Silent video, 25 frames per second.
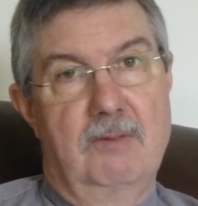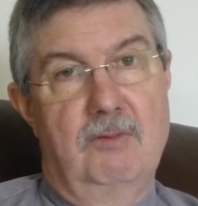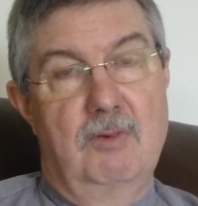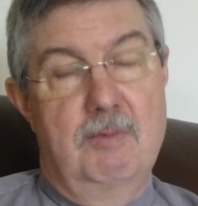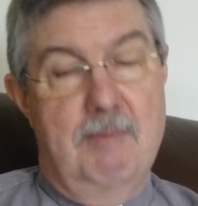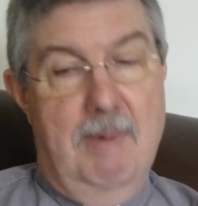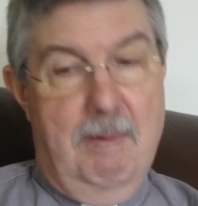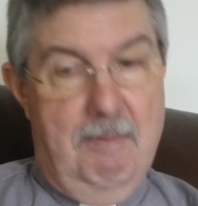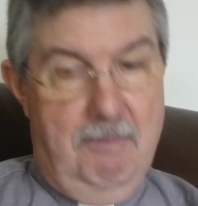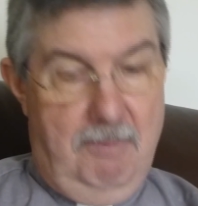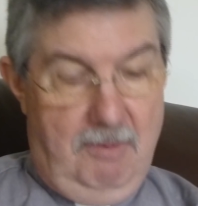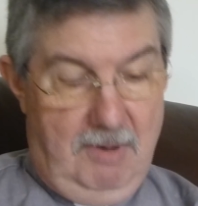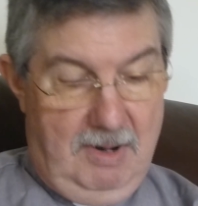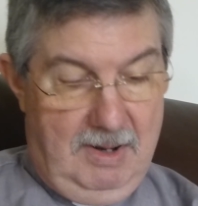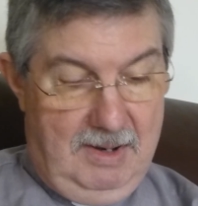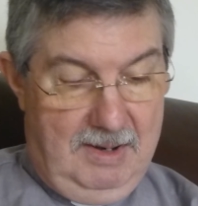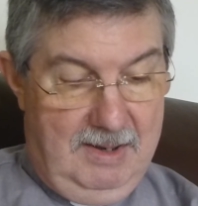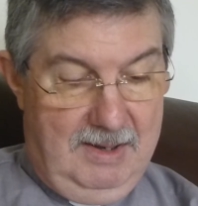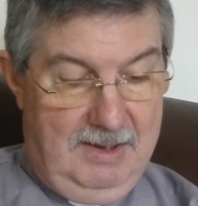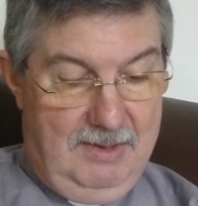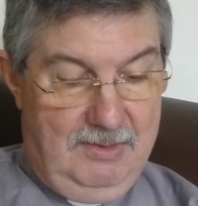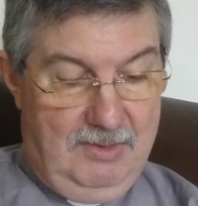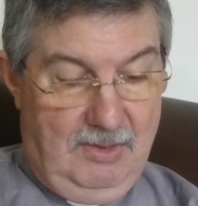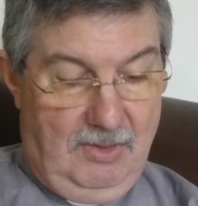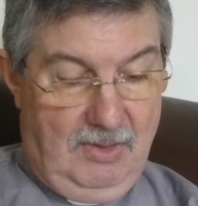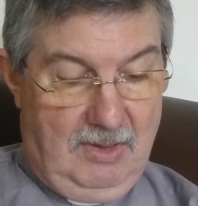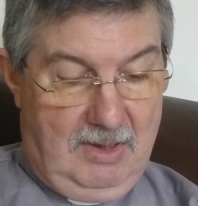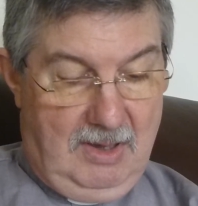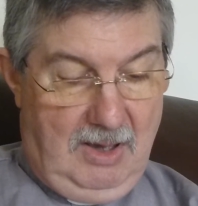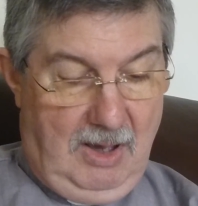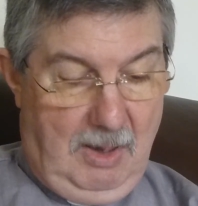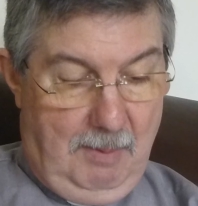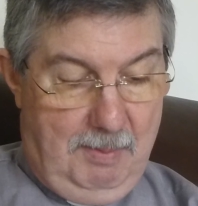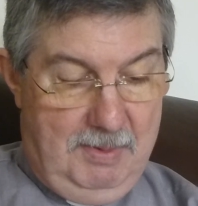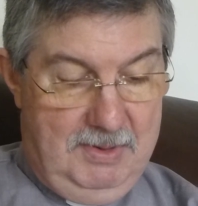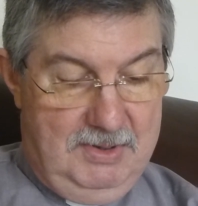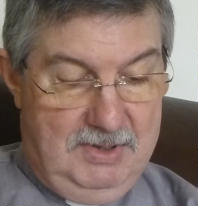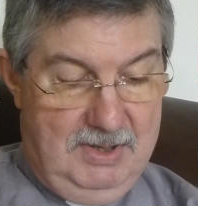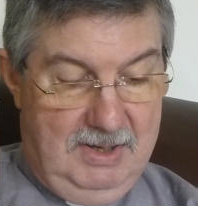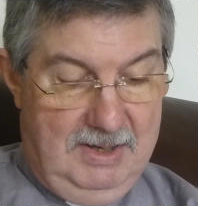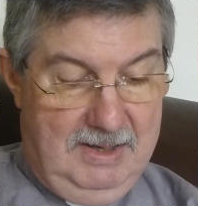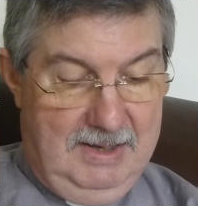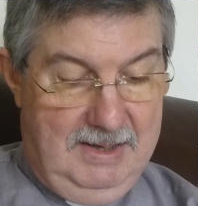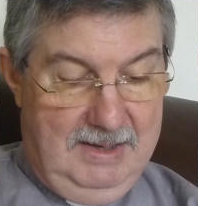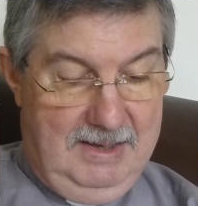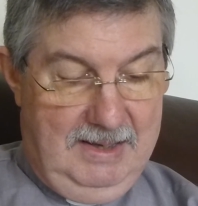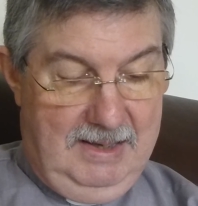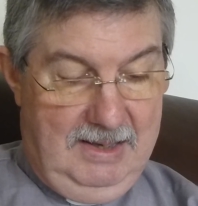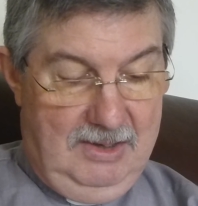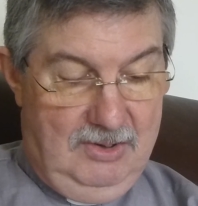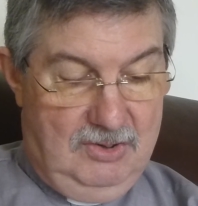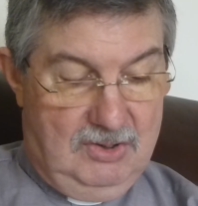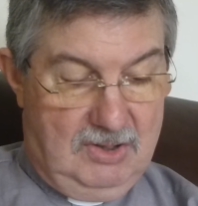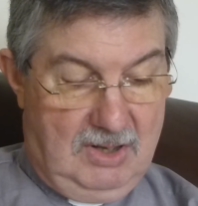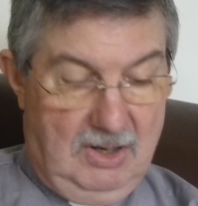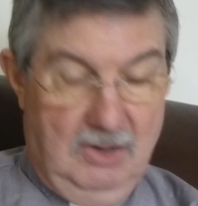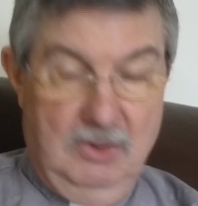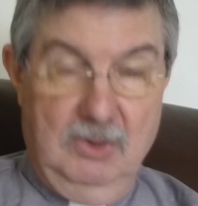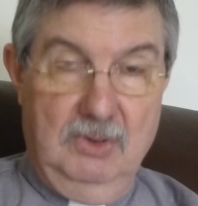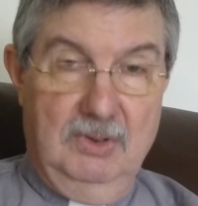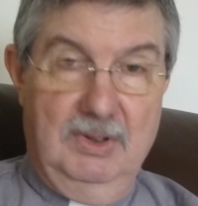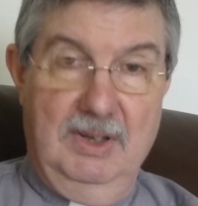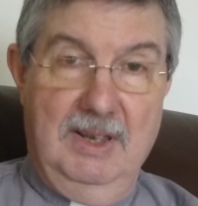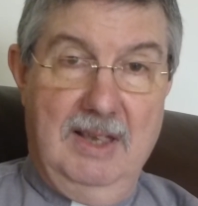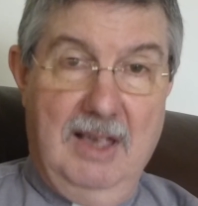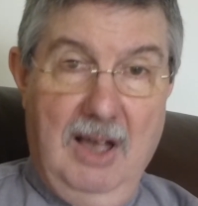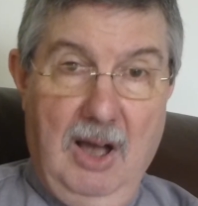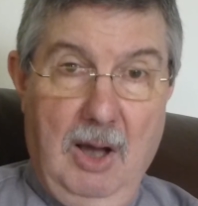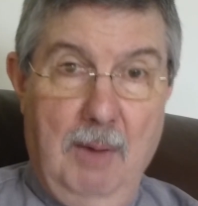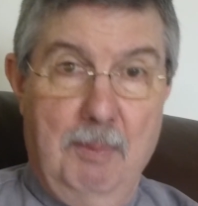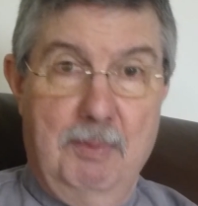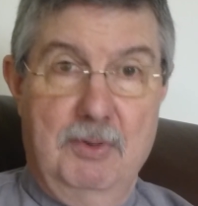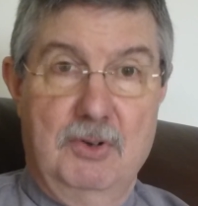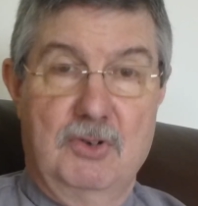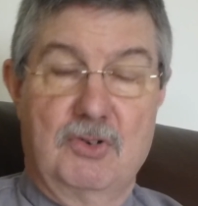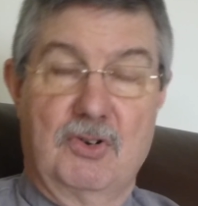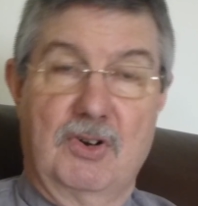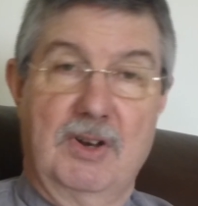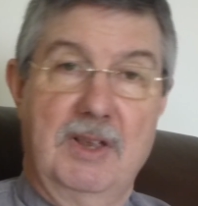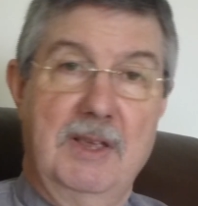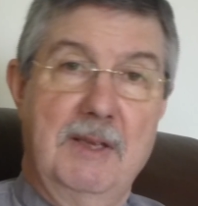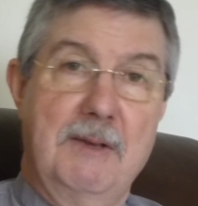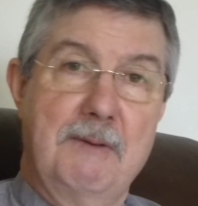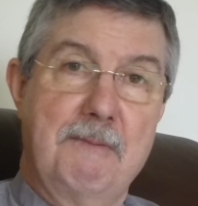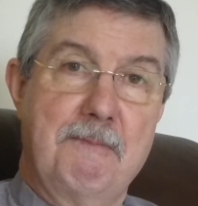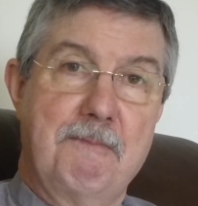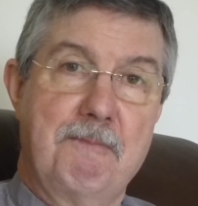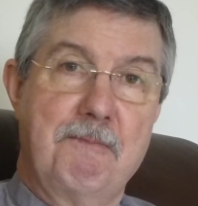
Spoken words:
remembering that the carpenter is skilled in carpentry,